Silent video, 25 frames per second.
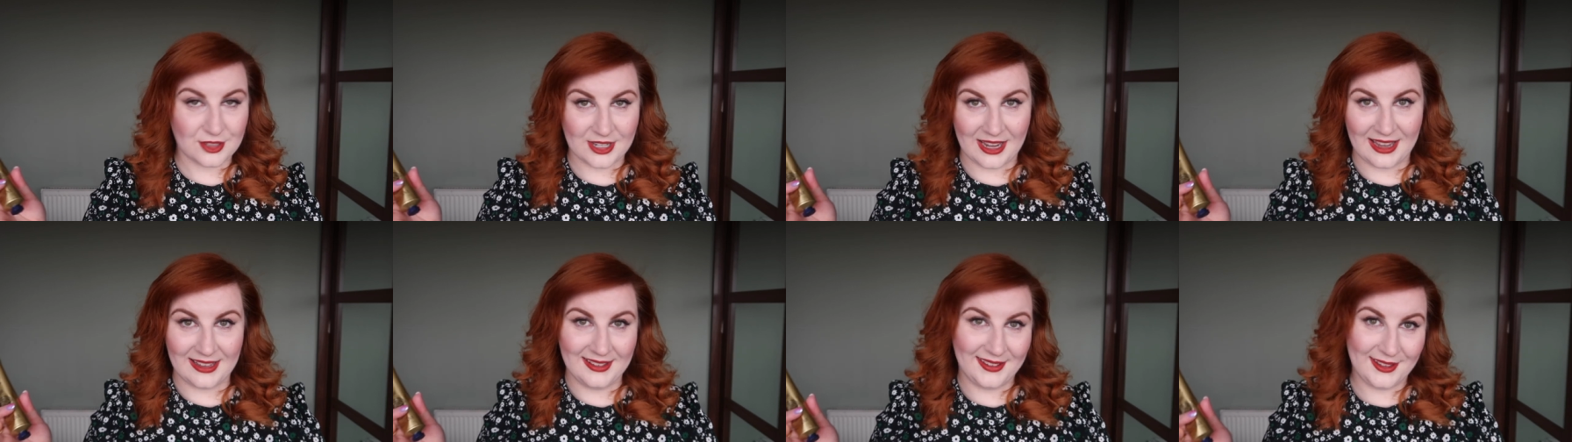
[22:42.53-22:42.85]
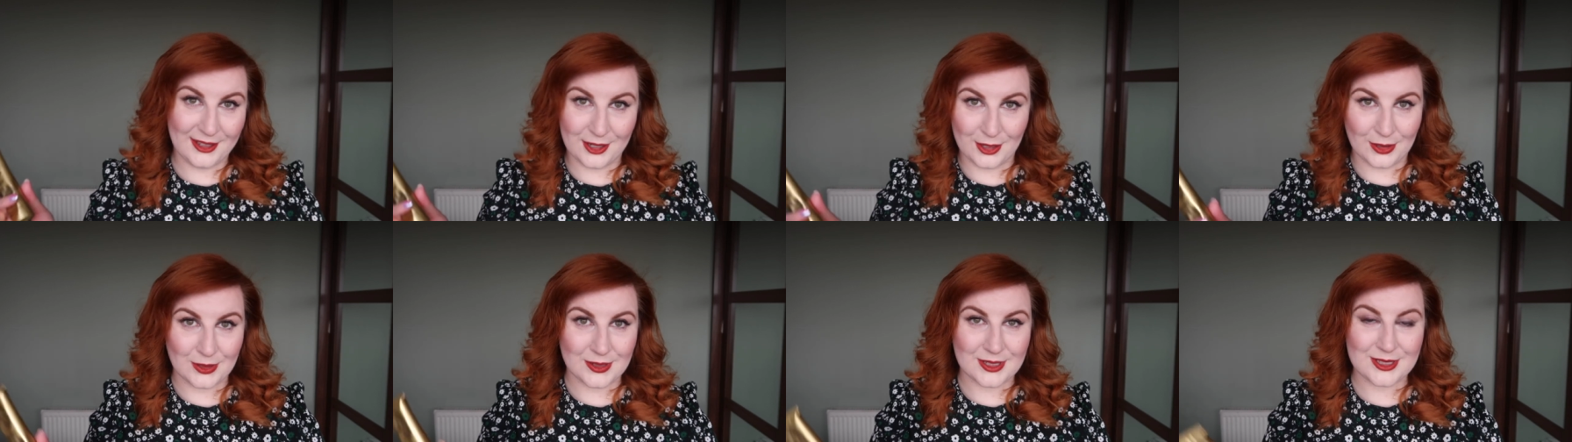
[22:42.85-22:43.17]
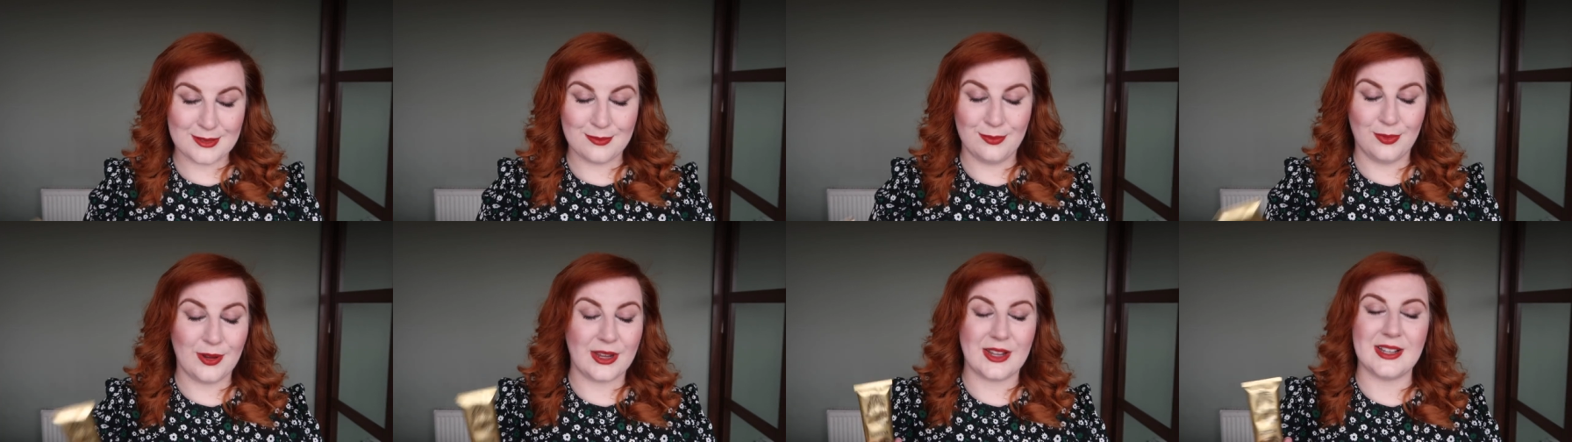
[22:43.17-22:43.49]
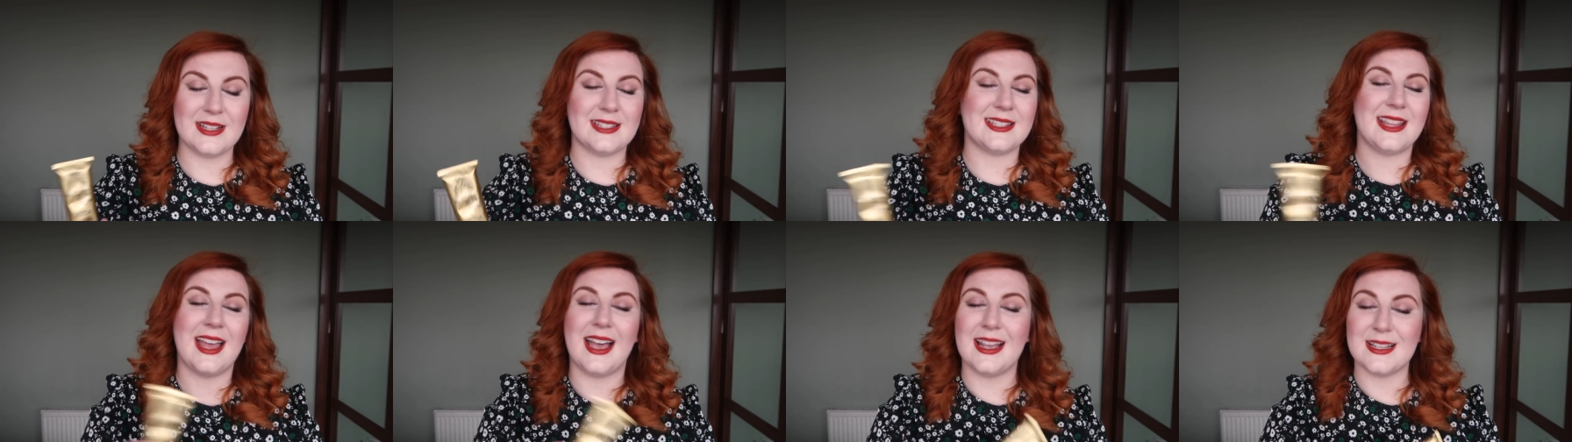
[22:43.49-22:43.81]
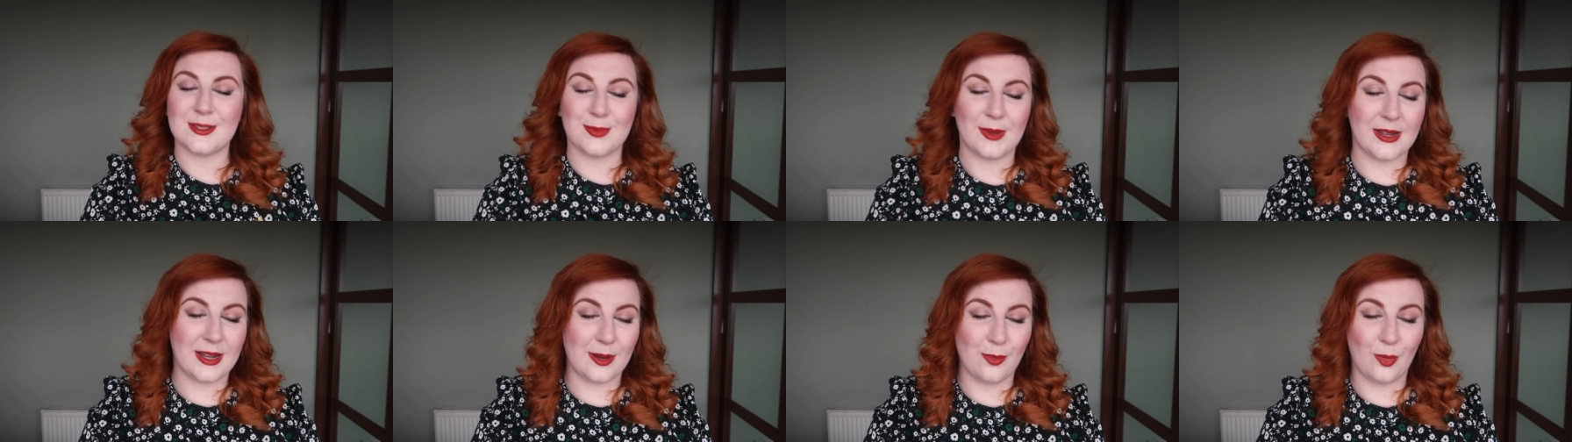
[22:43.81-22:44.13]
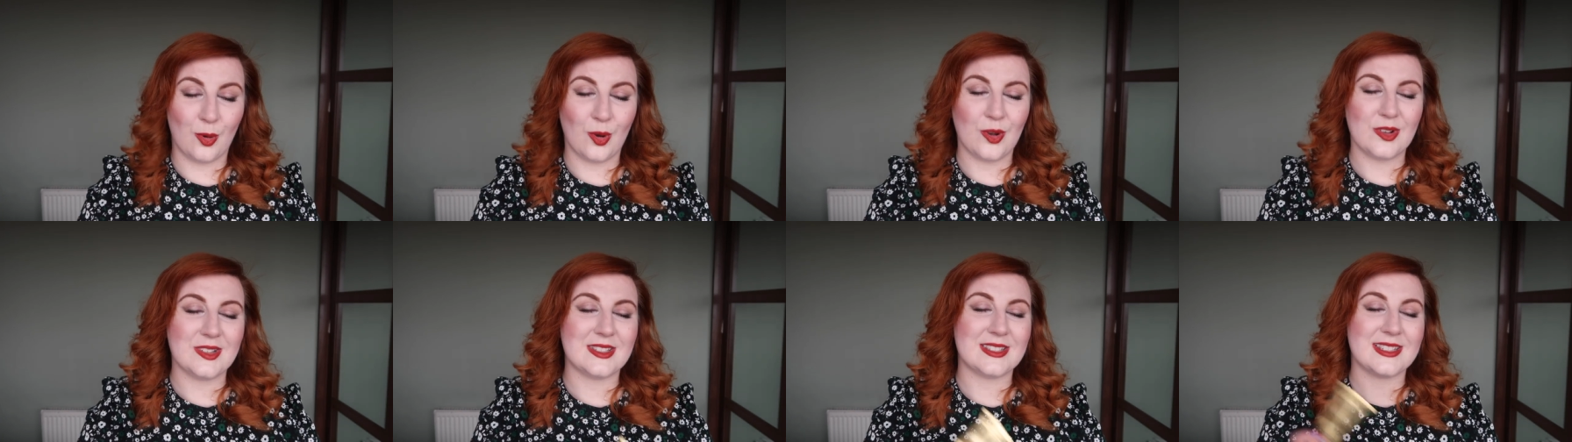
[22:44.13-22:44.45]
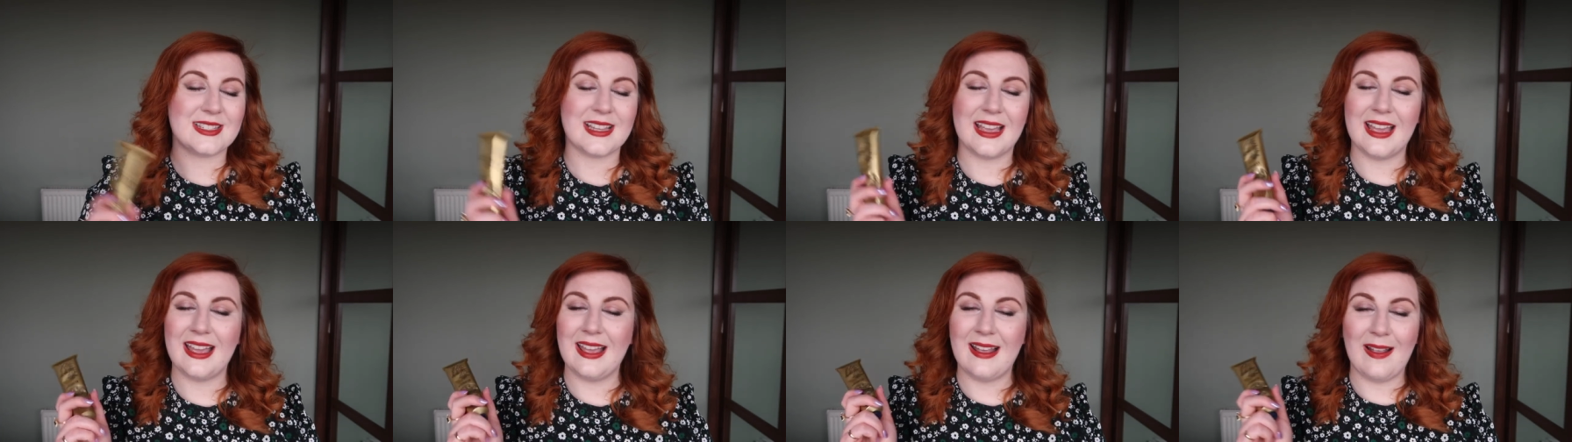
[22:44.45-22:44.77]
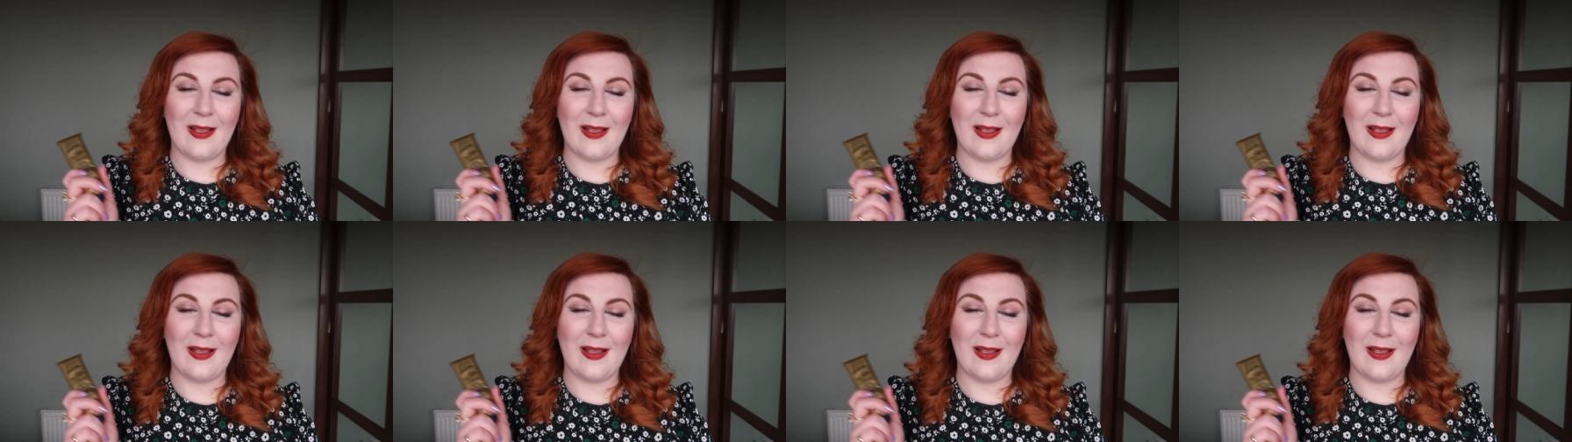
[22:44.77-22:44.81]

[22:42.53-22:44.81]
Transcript: 10 years because that's where I was